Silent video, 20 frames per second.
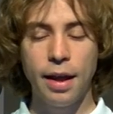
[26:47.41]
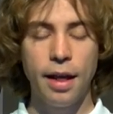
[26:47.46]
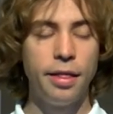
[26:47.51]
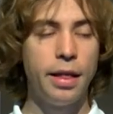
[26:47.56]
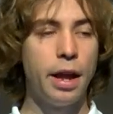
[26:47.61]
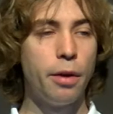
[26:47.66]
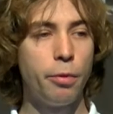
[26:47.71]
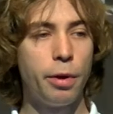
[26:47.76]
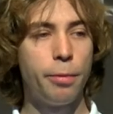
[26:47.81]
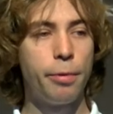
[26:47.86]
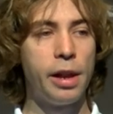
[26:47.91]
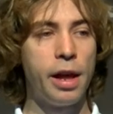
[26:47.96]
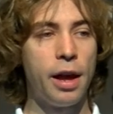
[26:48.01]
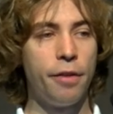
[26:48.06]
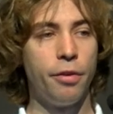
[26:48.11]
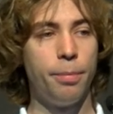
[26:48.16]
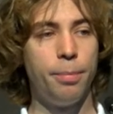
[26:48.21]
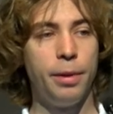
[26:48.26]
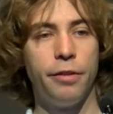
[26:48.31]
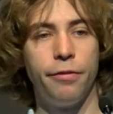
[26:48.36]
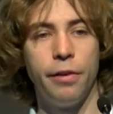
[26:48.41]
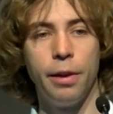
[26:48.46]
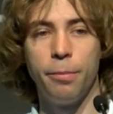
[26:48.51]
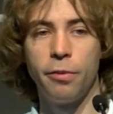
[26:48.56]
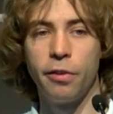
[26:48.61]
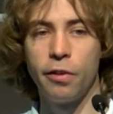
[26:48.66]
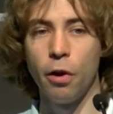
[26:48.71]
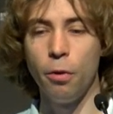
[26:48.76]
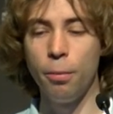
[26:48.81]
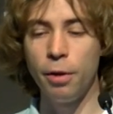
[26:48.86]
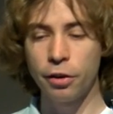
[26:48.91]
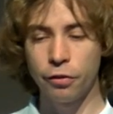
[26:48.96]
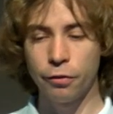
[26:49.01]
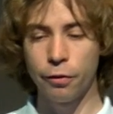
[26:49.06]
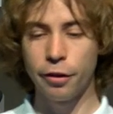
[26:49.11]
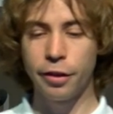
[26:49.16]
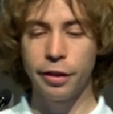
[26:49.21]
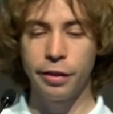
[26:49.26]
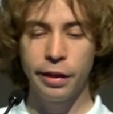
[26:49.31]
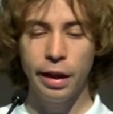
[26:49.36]
and then we will have a bit flip. So much
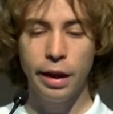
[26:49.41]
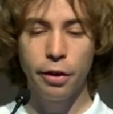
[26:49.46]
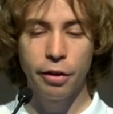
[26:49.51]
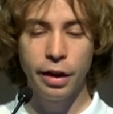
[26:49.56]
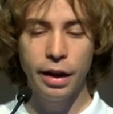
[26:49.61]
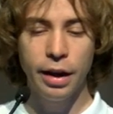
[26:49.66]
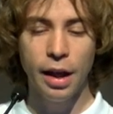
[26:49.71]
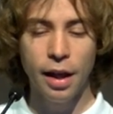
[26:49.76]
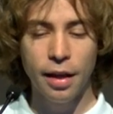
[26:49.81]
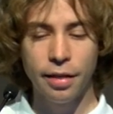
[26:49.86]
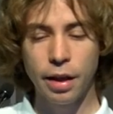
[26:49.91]
for the theory.